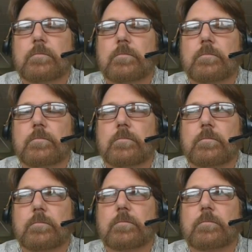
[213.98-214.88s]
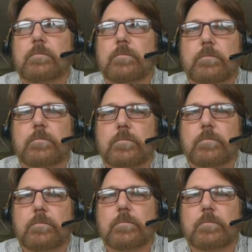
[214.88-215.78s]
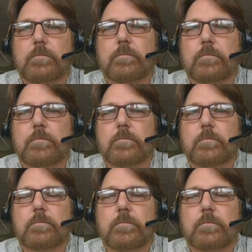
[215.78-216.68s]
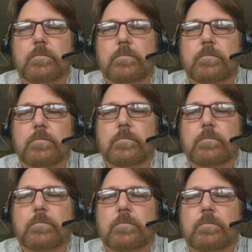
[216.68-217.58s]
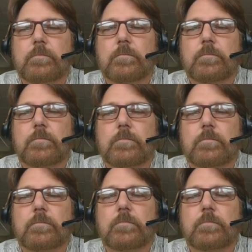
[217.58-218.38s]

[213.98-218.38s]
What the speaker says: (silent)